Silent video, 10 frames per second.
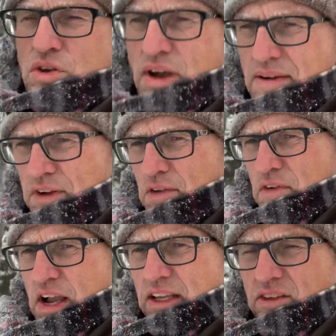You have a
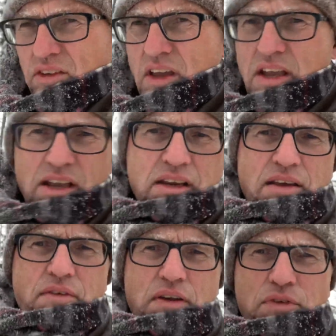device in
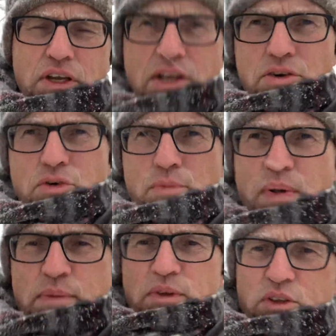every indoor
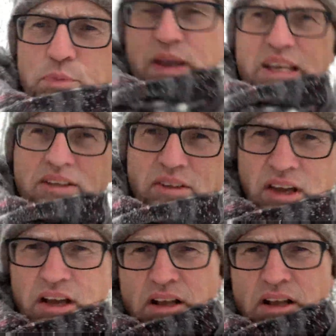public space